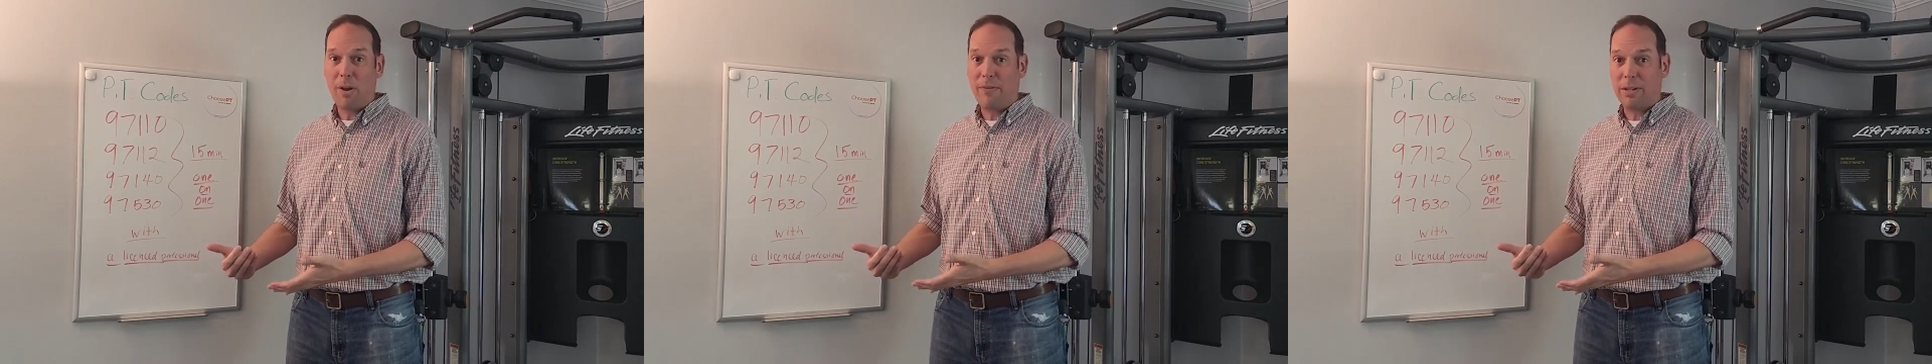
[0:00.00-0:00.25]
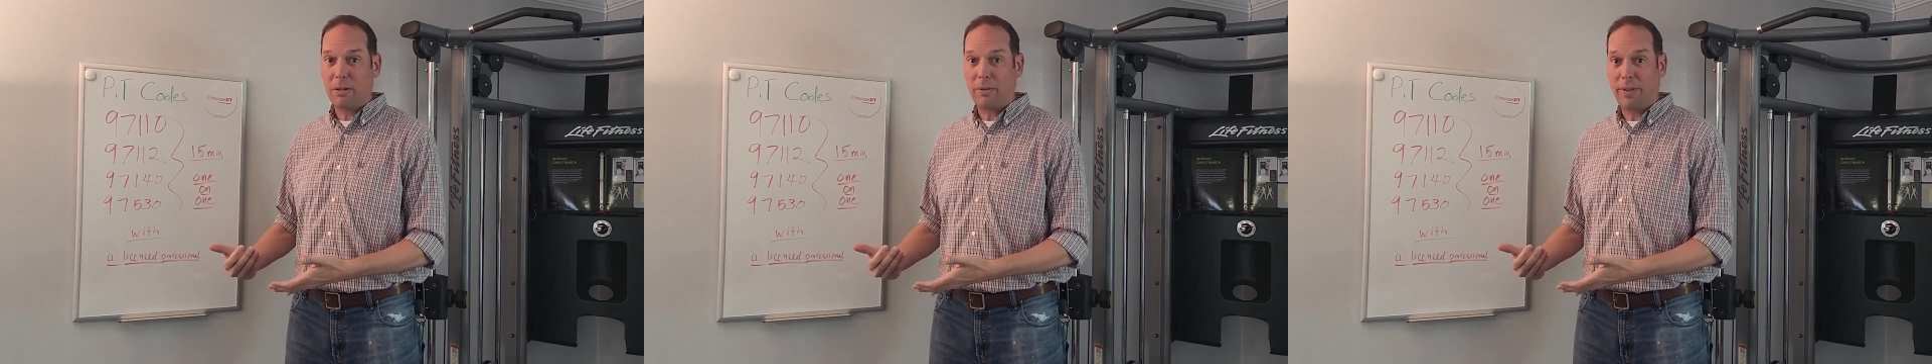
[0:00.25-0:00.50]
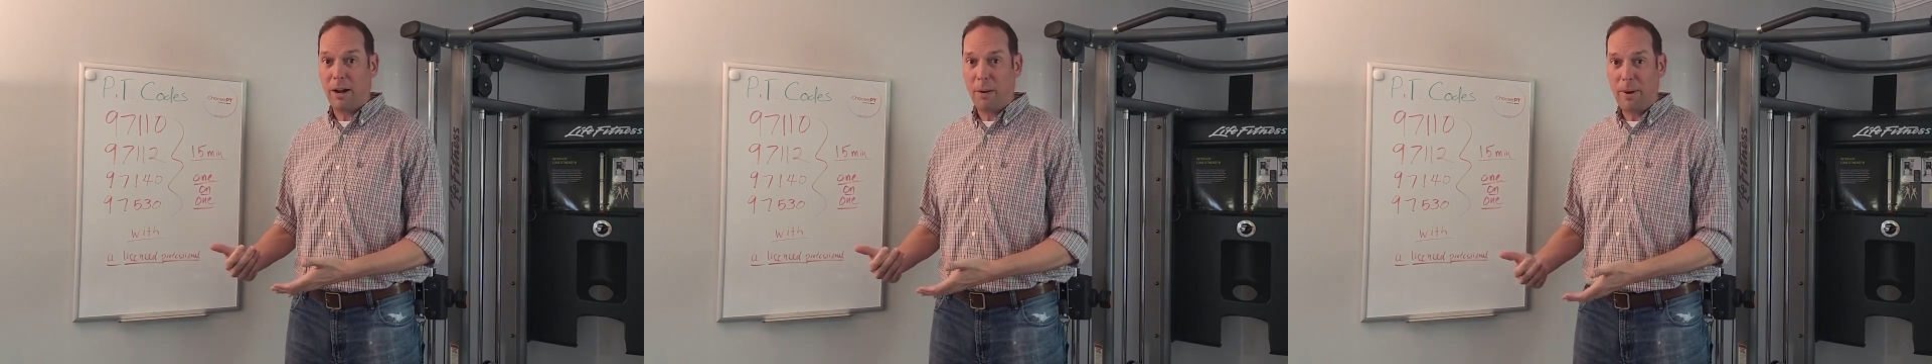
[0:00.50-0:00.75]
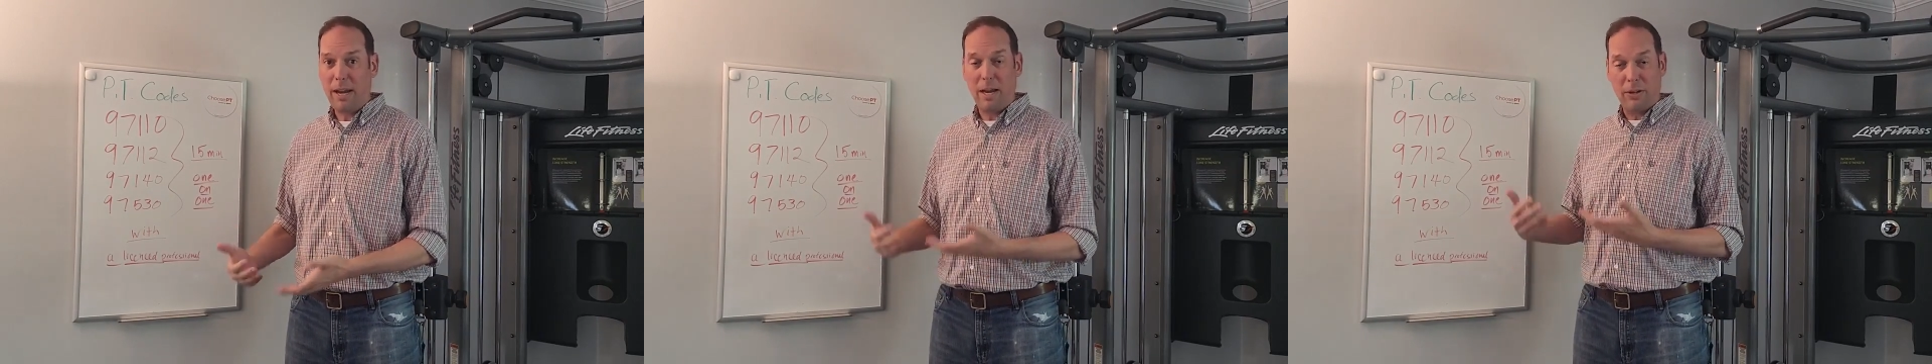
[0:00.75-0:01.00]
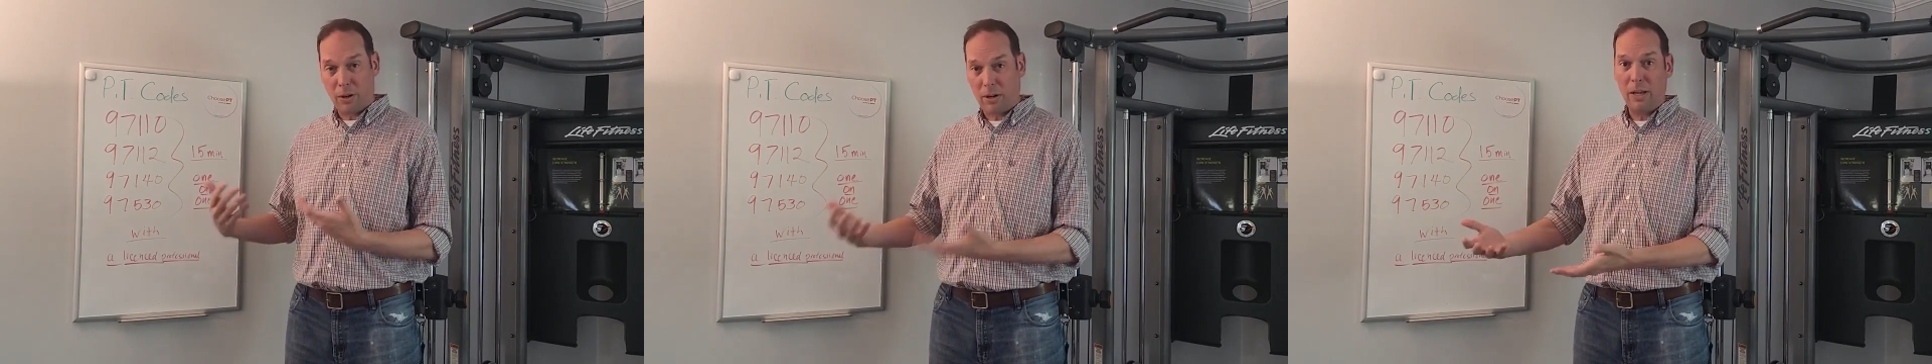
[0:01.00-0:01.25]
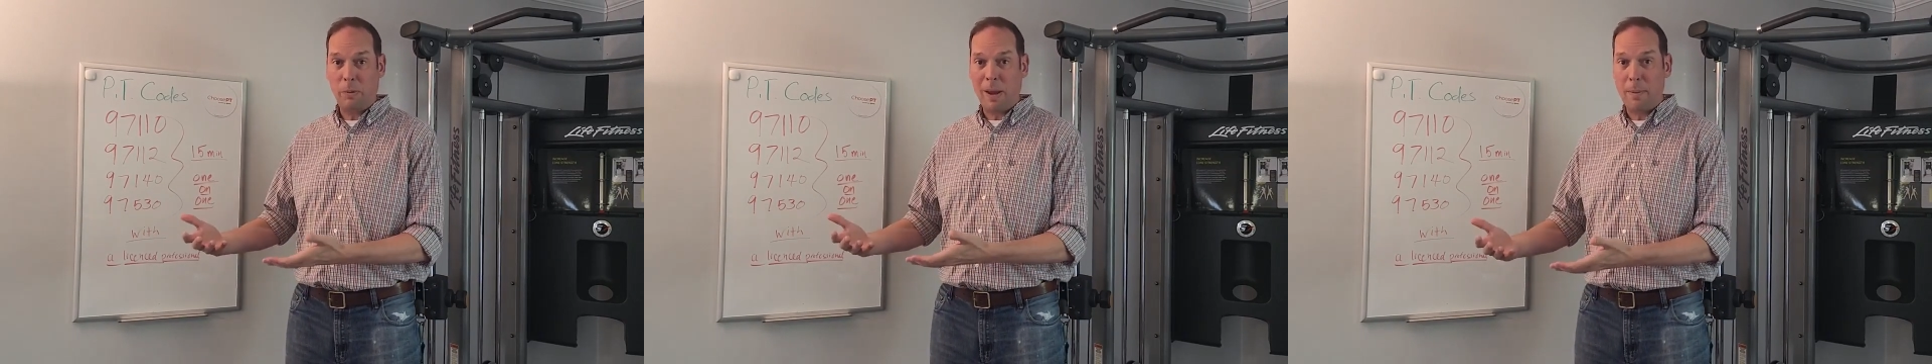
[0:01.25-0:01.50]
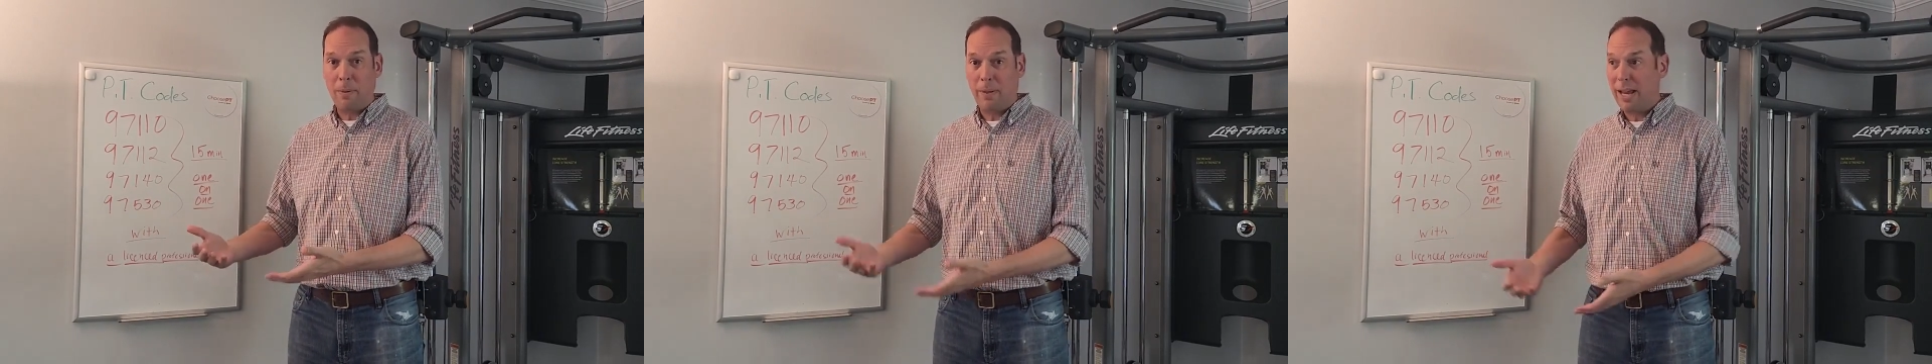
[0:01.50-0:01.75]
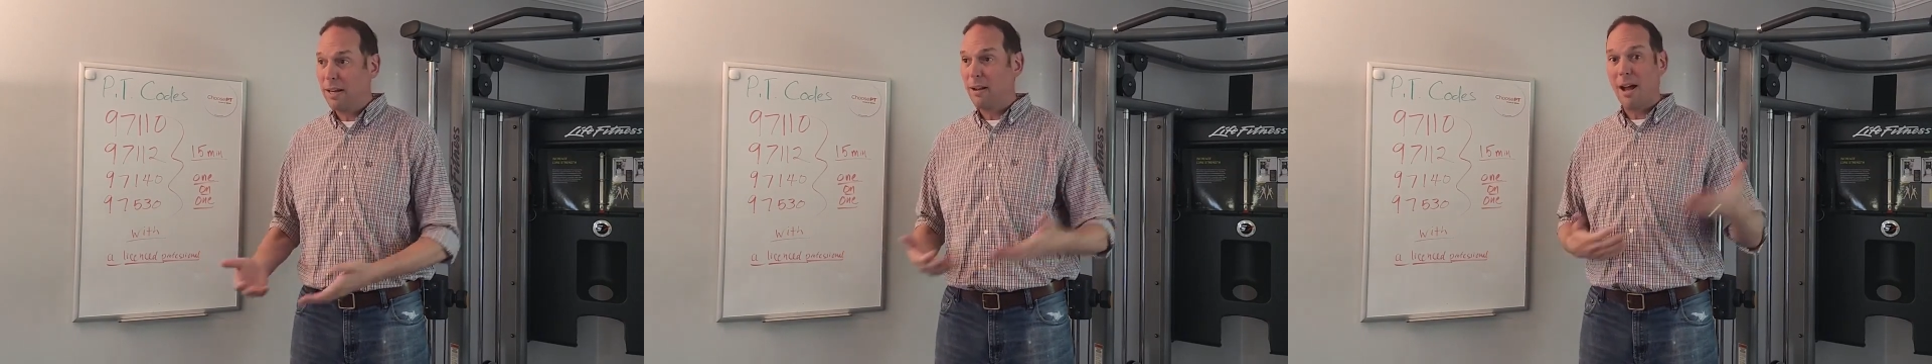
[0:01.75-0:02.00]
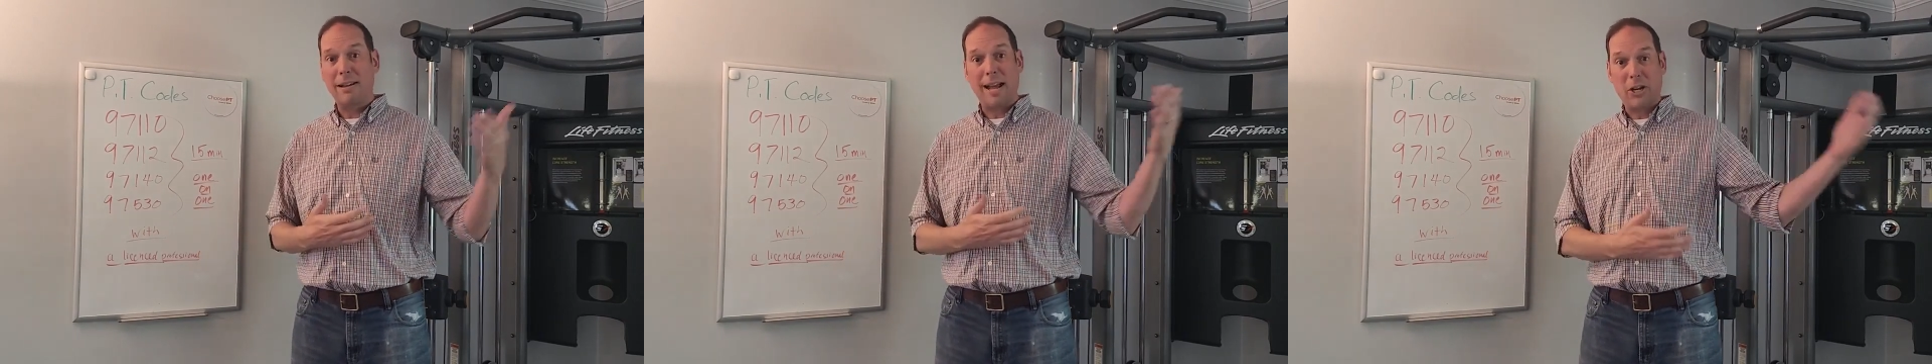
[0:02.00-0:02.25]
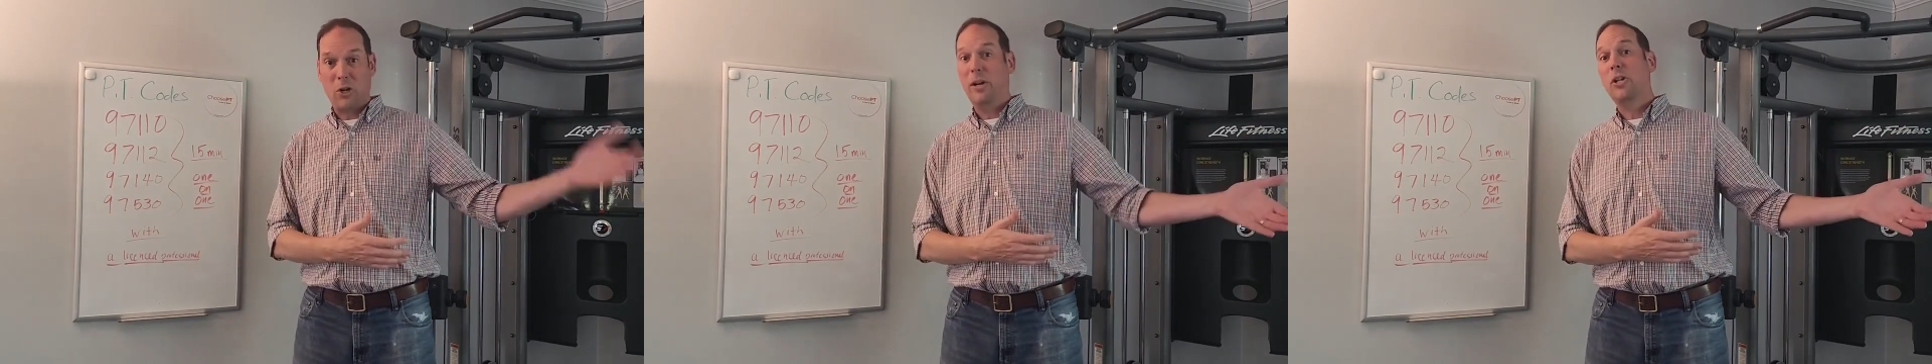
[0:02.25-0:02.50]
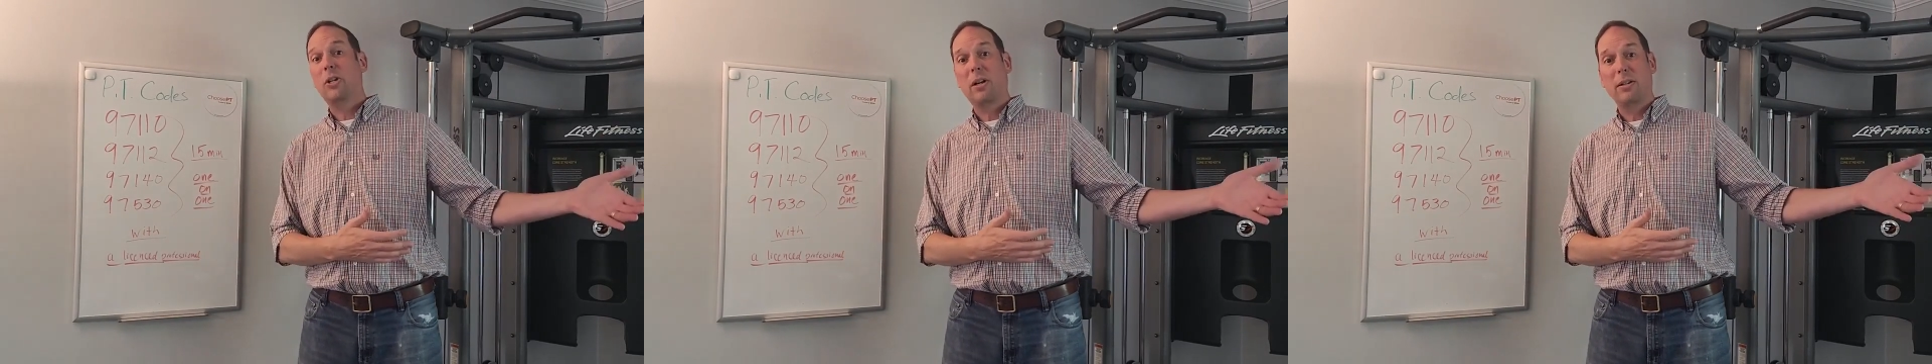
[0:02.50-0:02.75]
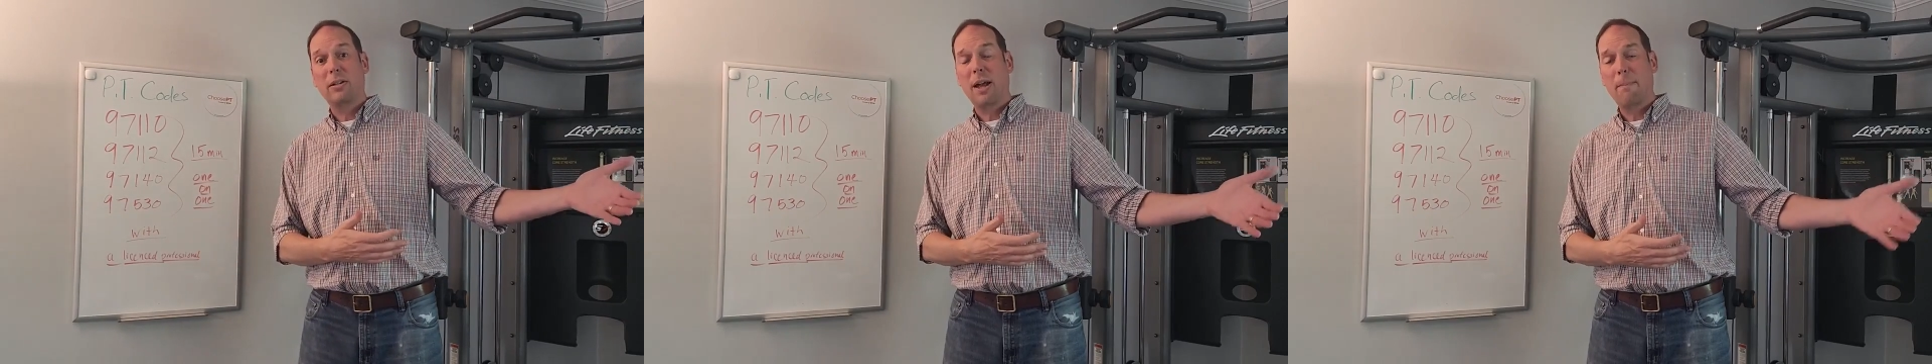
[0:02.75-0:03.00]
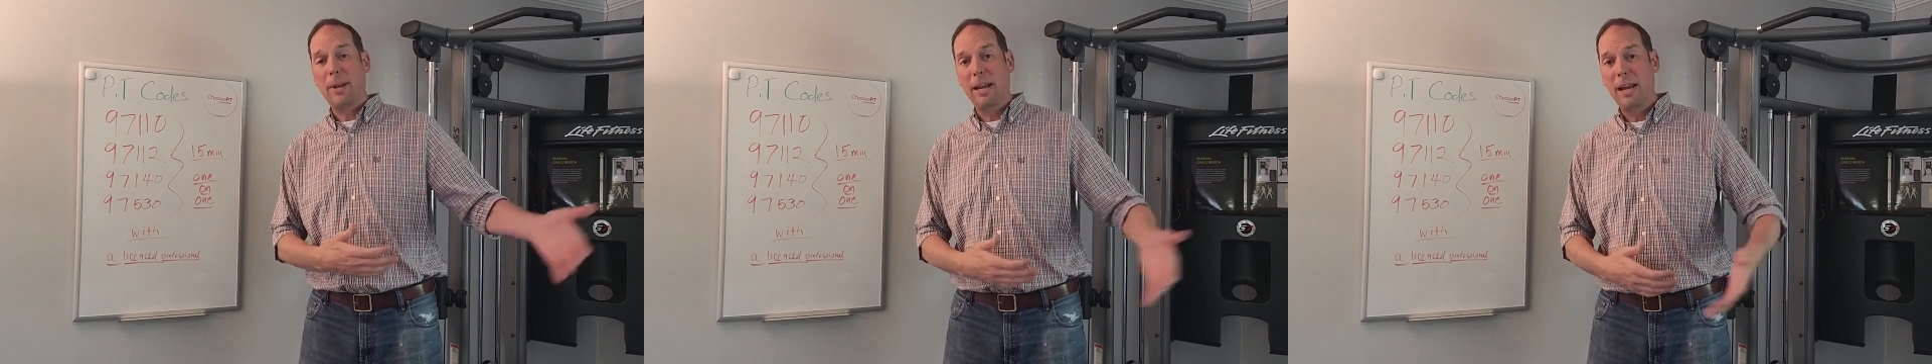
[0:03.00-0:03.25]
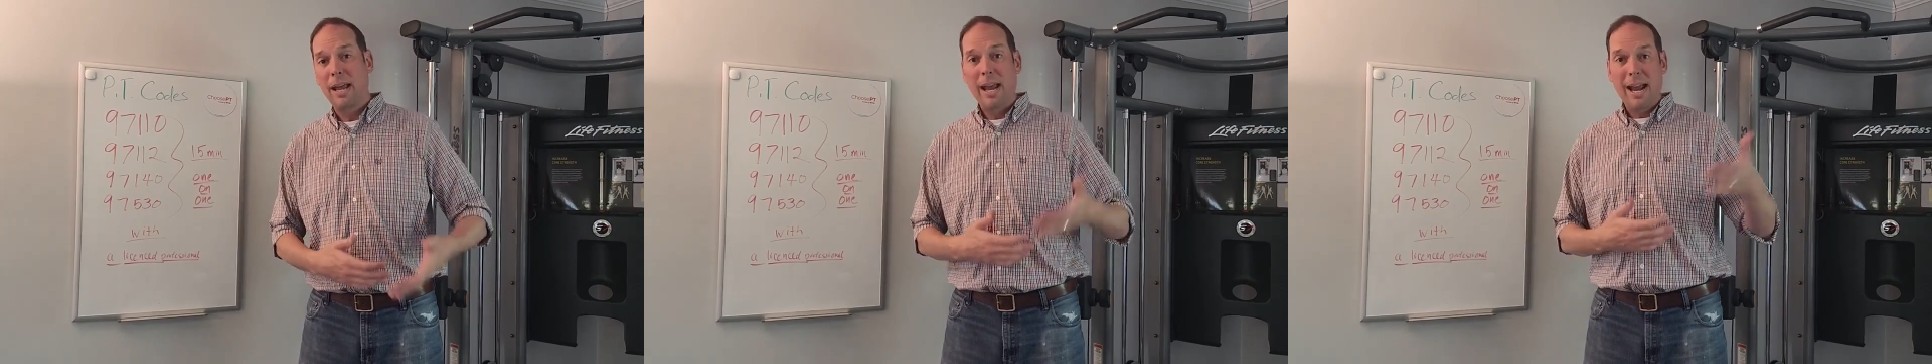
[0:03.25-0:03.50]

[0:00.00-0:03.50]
of Physical Therapy and turn these people in, contact your insurance company,